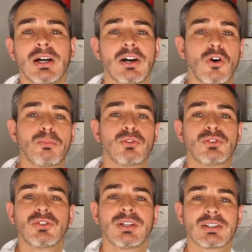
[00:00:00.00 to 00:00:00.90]
Uh, hope to
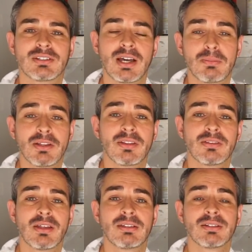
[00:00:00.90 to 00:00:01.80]
see you next time. Other
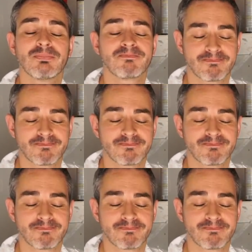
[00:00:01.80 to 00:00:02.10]
than that,